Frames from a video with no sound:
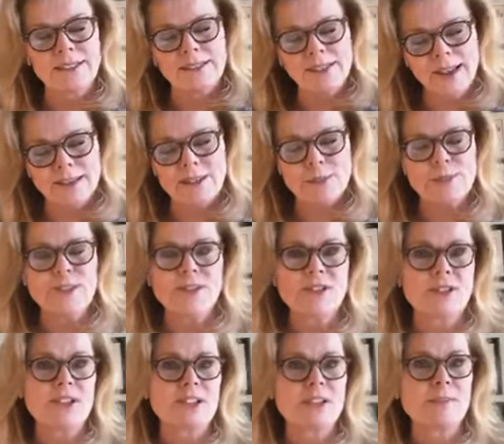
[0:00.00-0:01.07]
That's what
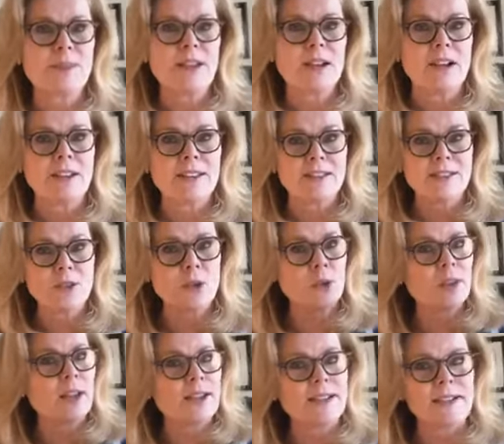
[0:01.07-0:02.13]
started me on this
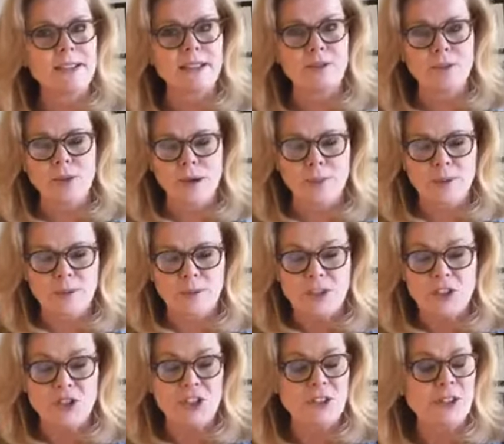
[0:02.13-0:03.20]
whole idea of what I'm going to be
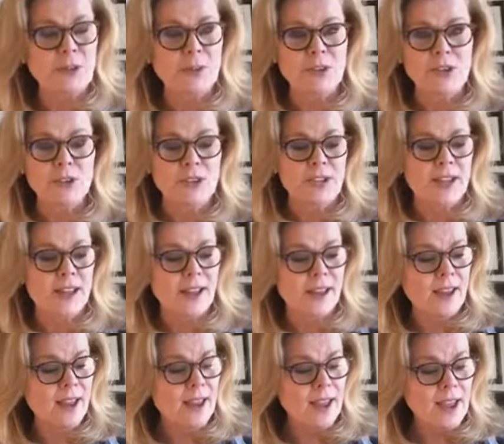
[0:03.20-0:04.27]
sharing with you today.
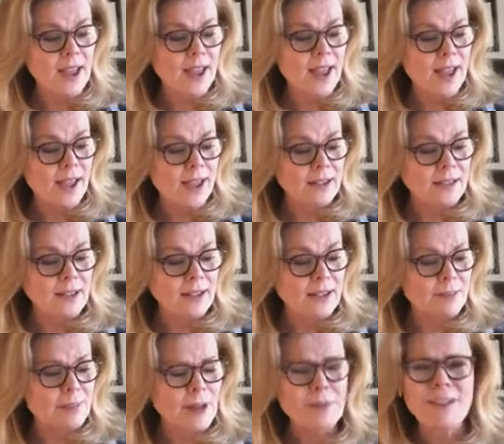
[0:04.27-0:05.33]
And
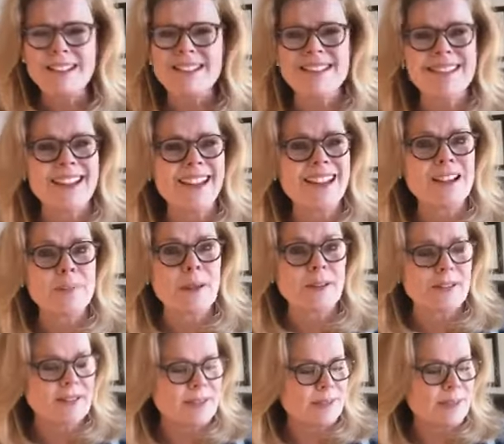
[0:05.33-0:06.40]
um, I'm excited about
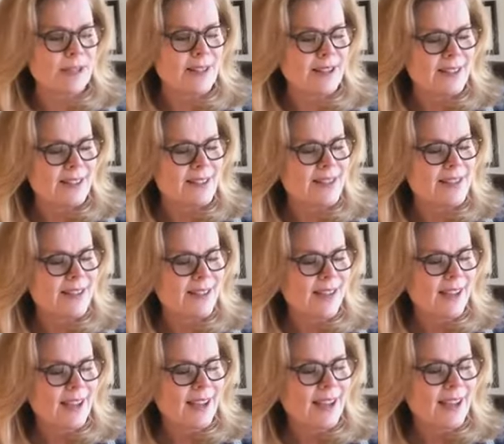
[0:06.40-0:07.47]
this because
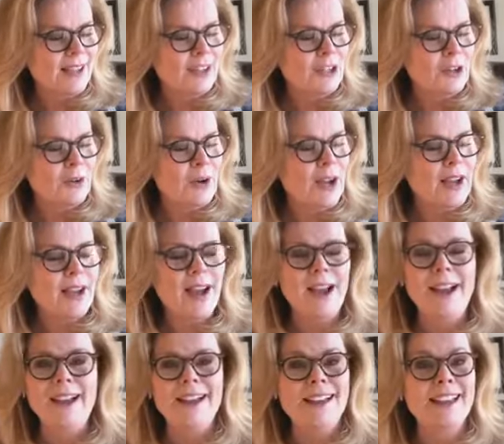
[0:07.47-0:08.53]
you know,
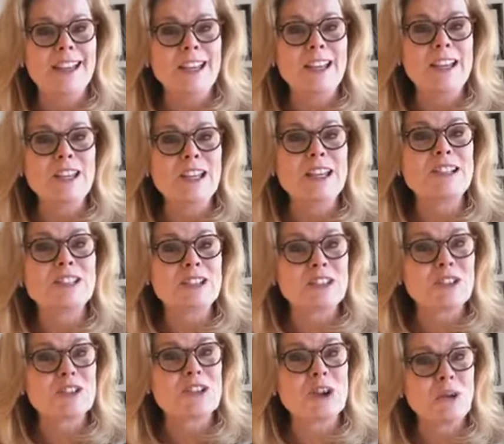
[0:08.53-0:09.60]
it, it
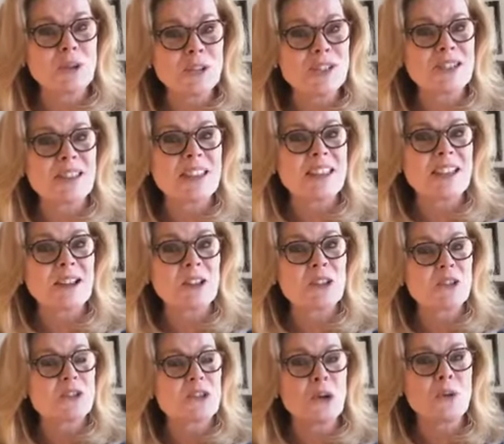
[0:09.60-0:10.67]
there's always the
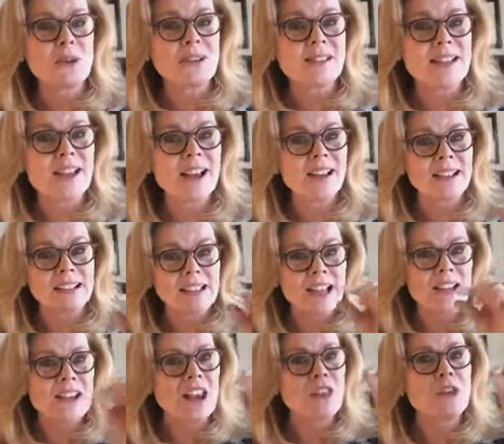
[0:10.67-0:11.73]
there's always a,
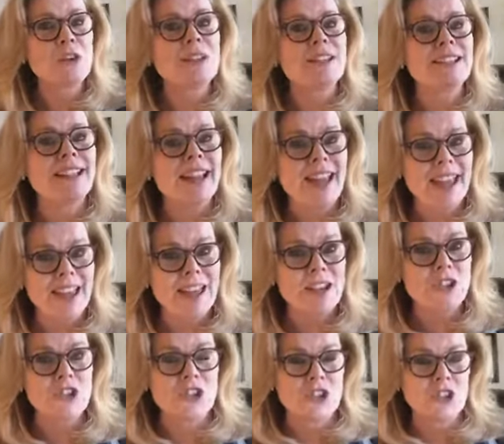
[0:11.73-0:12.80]
another little
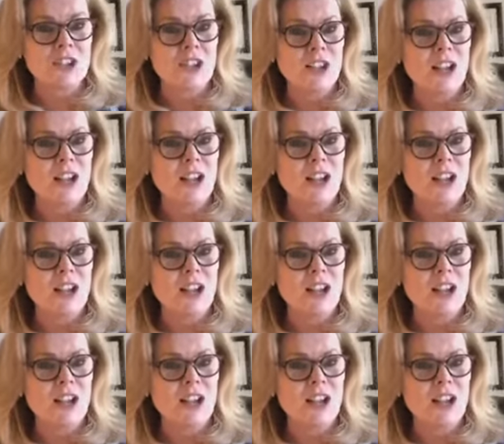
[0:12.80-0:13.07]
edge,